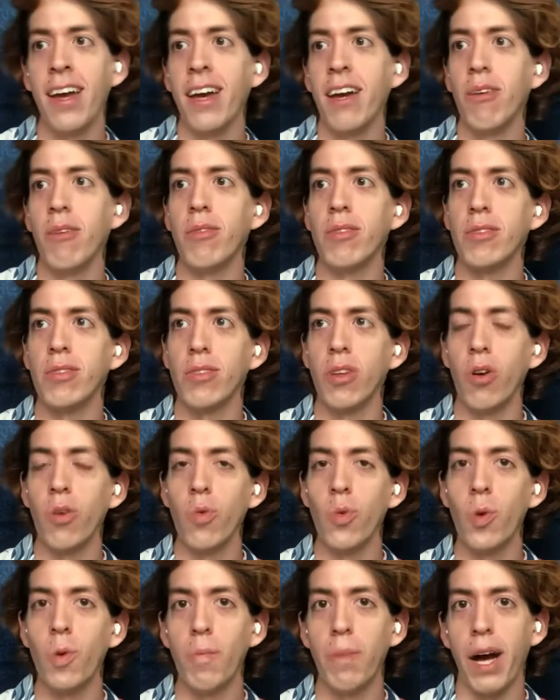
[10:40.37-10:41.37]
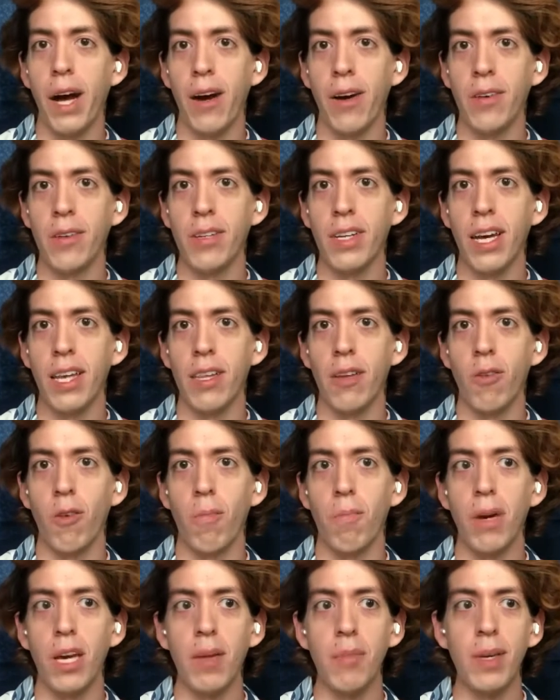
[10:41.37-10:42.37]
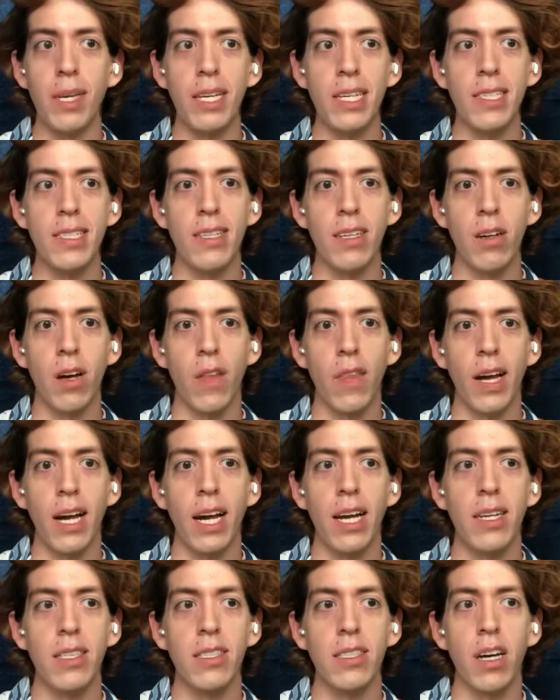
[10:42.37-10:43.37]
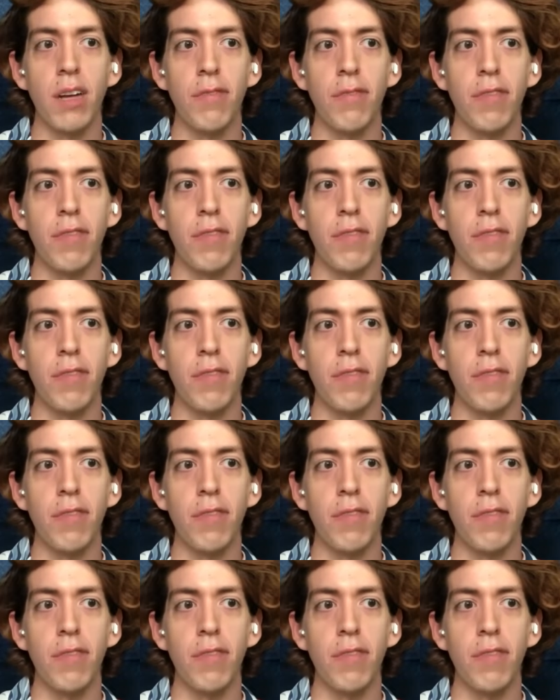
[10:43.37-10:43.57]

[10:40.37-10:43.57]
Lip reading: It was so root bound, and there were babies and all that kind of stuff,